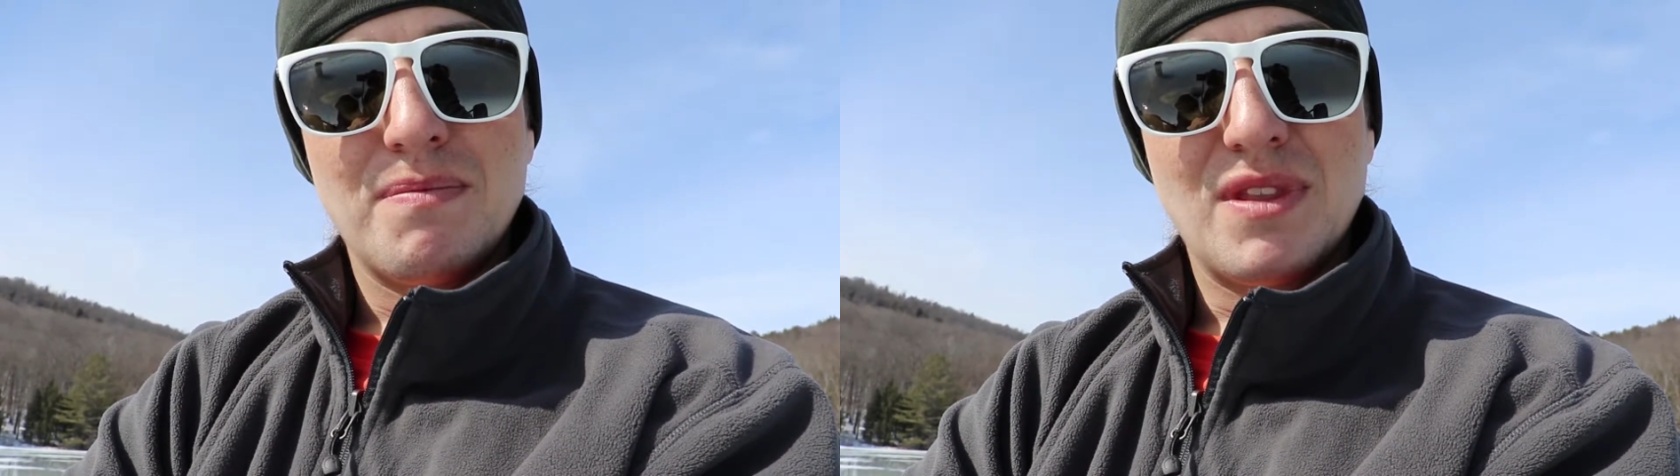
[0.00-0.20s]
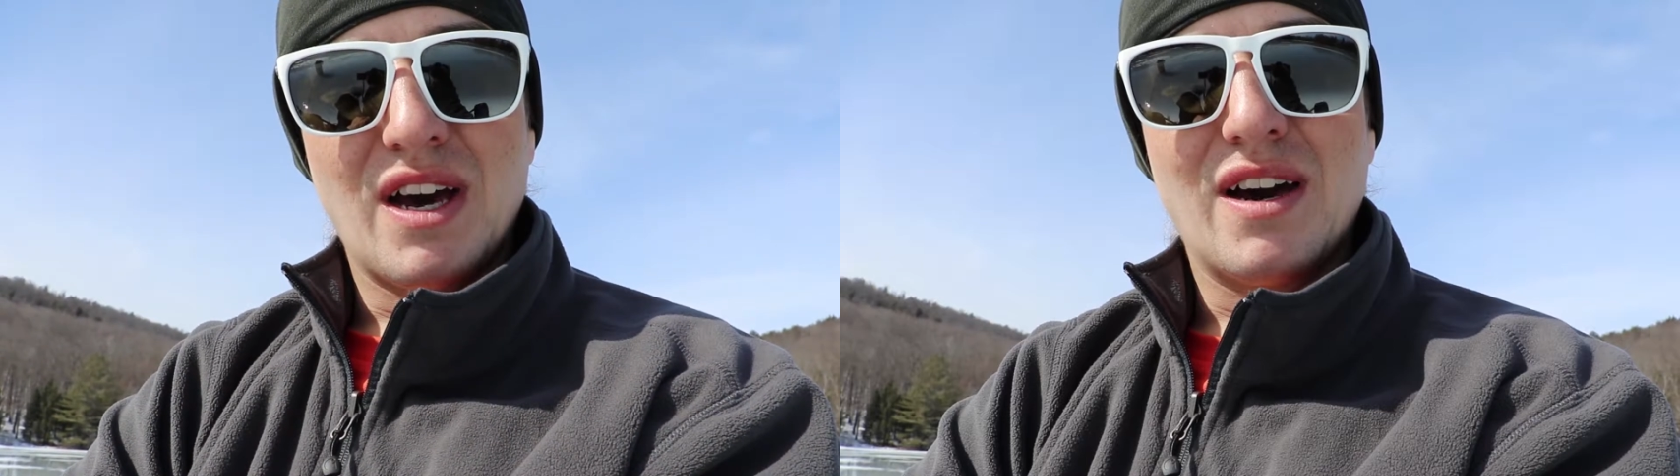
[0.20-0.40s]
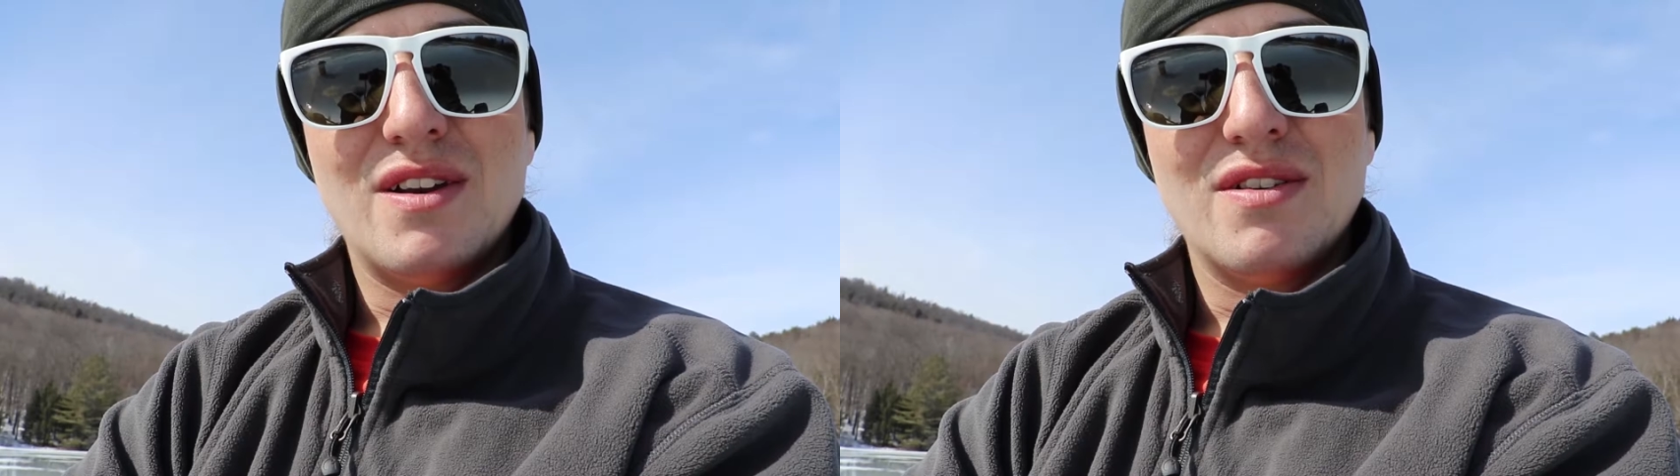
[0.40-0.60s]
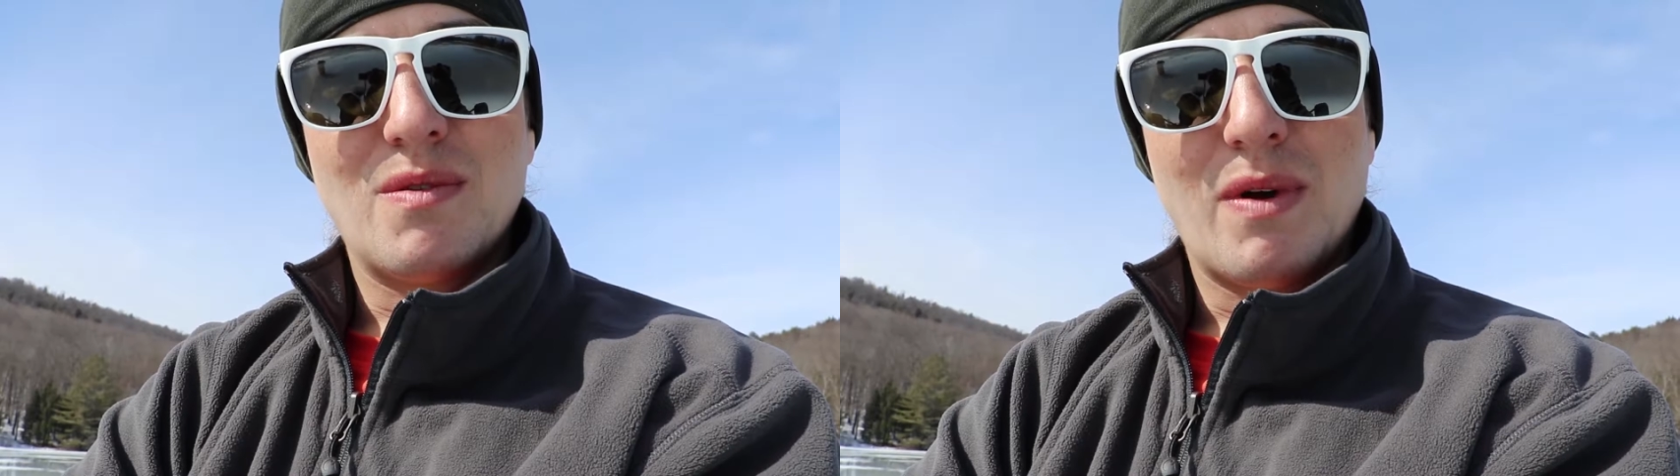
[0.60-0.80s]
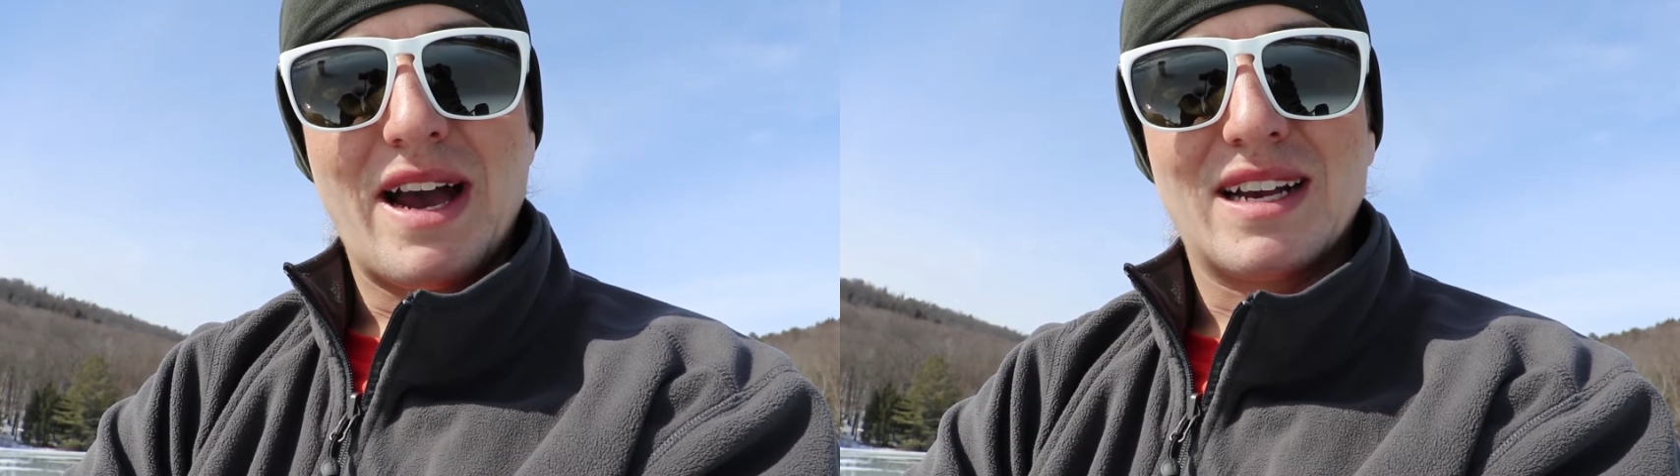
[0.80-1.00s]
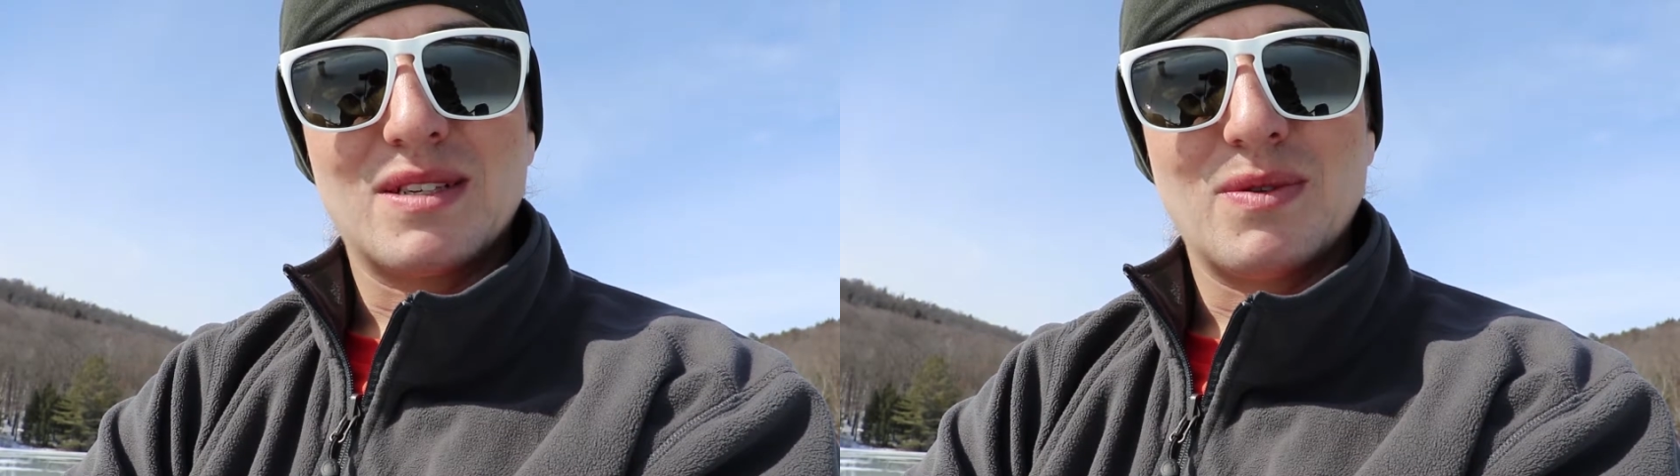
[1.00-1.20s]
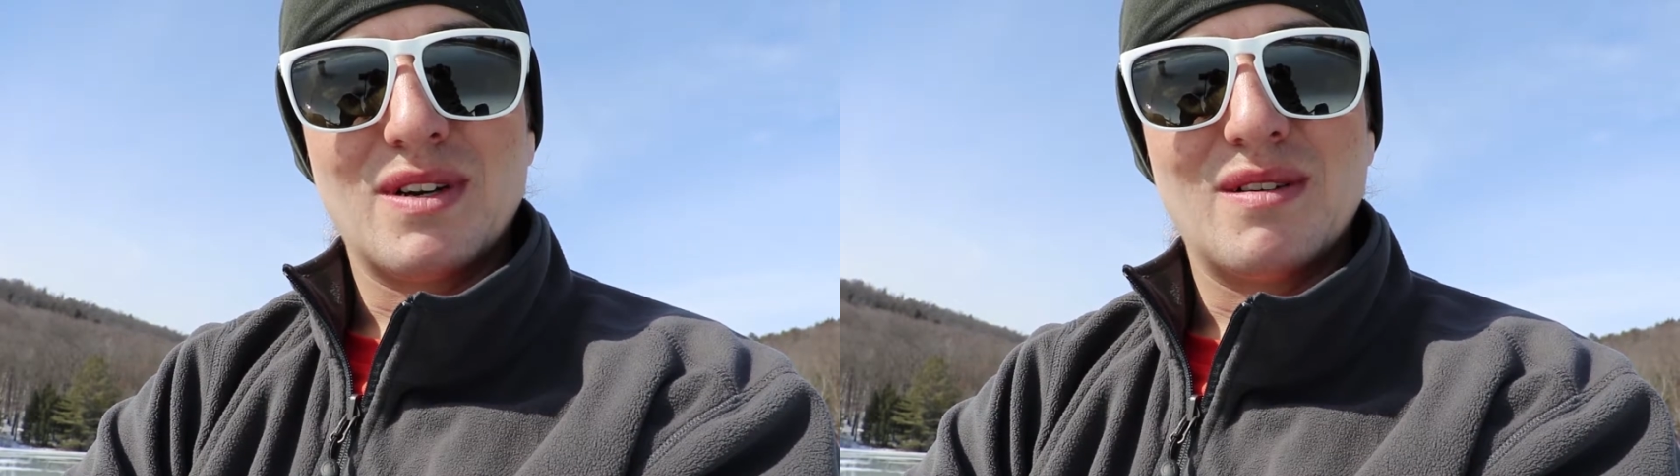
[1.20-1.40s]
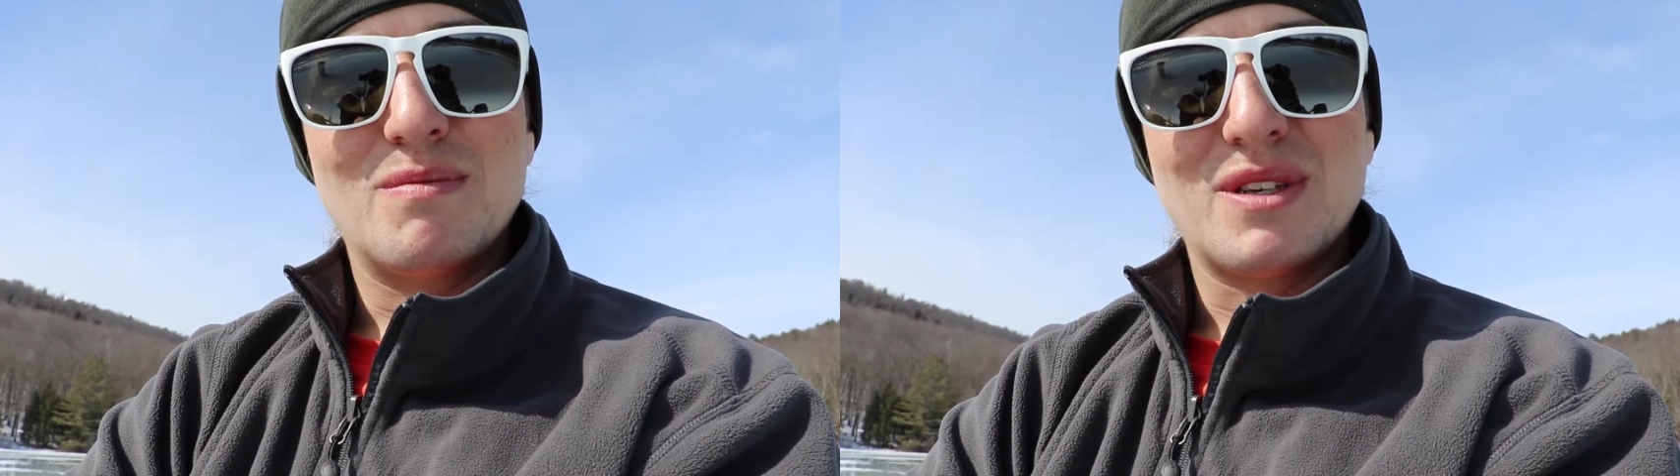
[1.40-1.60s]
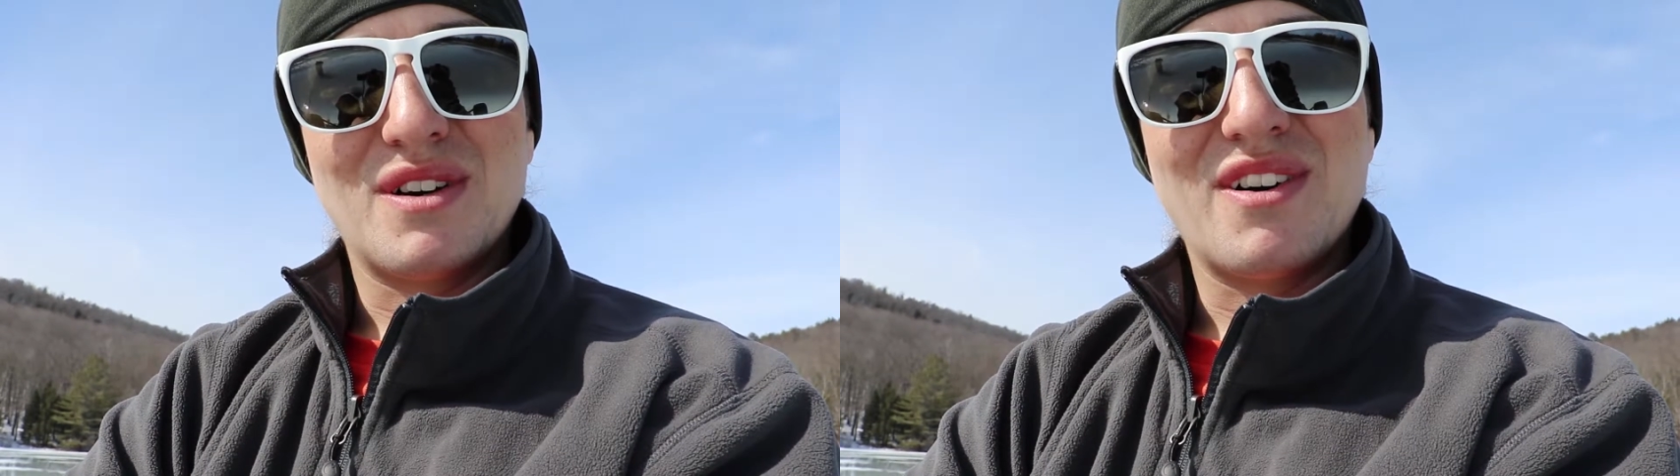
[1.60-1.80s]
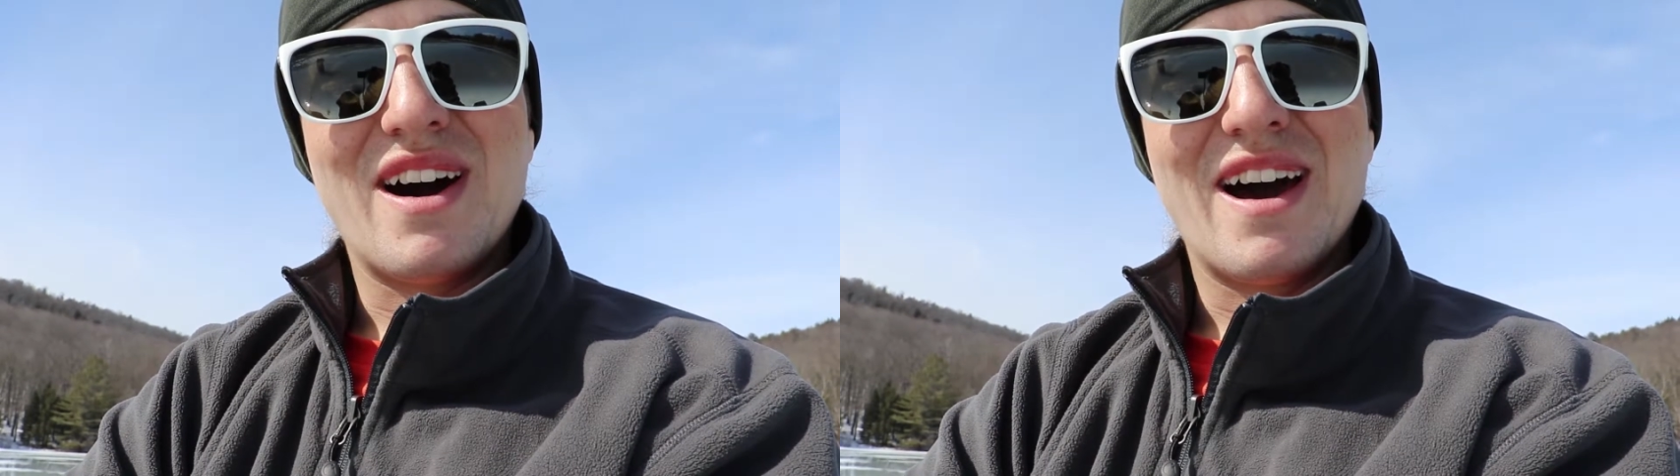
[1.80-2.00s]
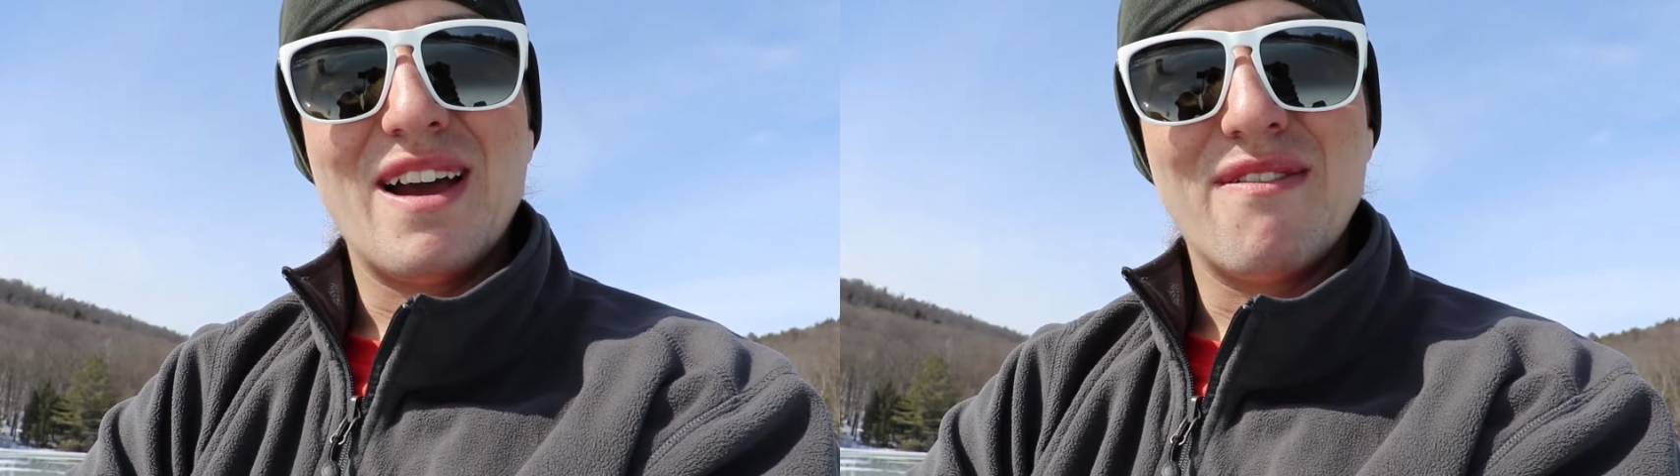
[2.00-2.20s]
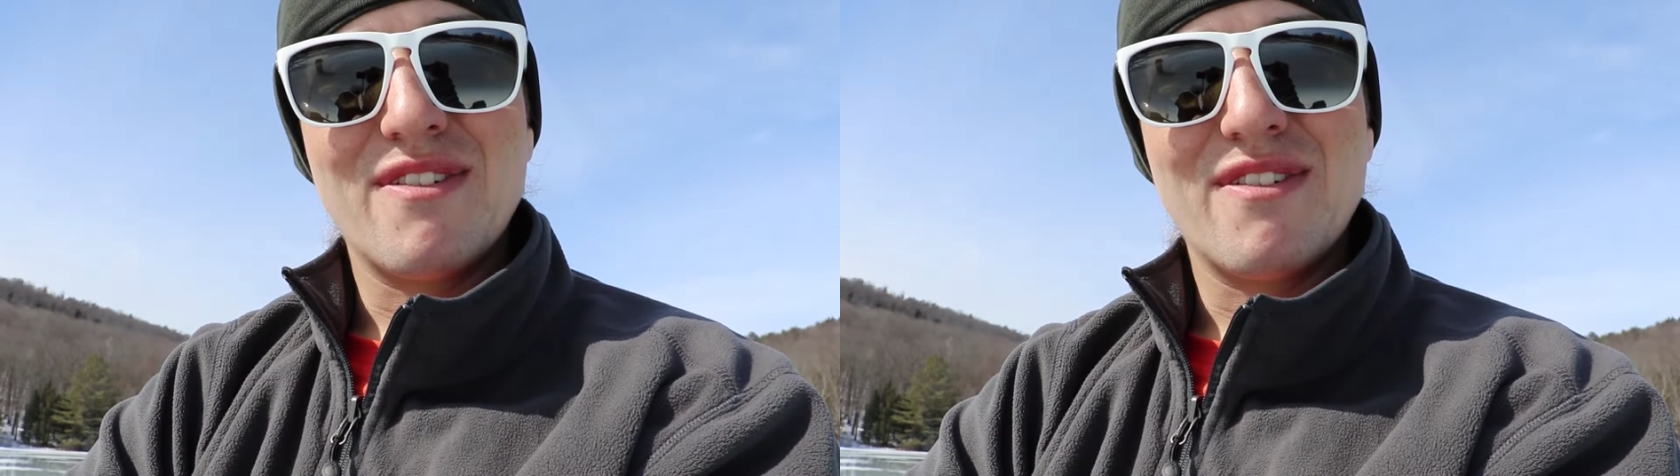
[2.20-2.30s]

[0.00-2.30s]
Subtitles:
the 100 wax worms alive.